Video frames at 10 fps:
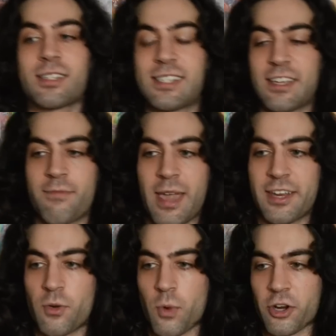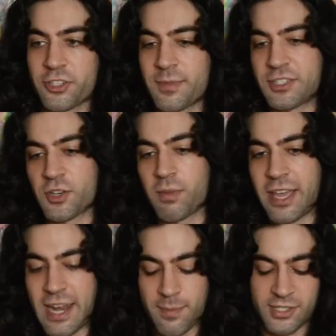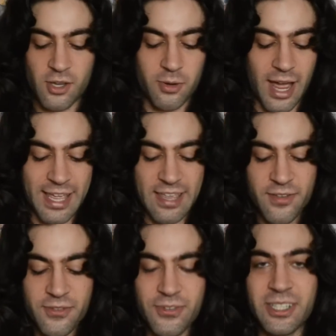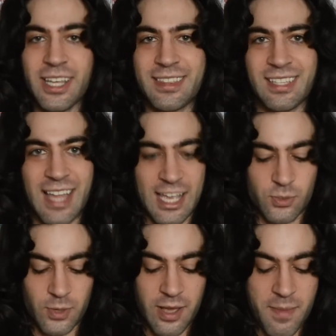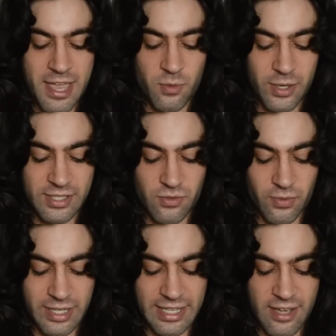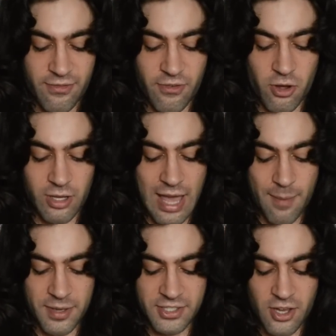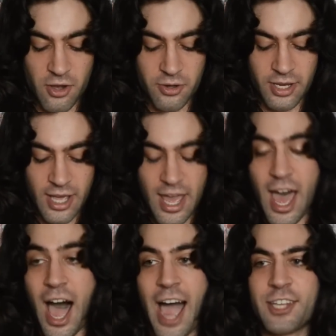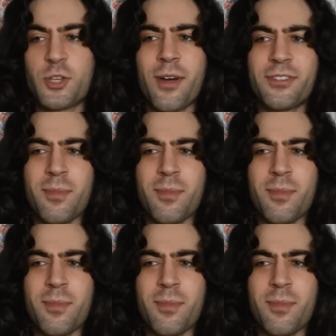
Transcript: since I've made a World of Mr. Plant episode. I even feel like the last one I made wasn't really a full episode. I do have to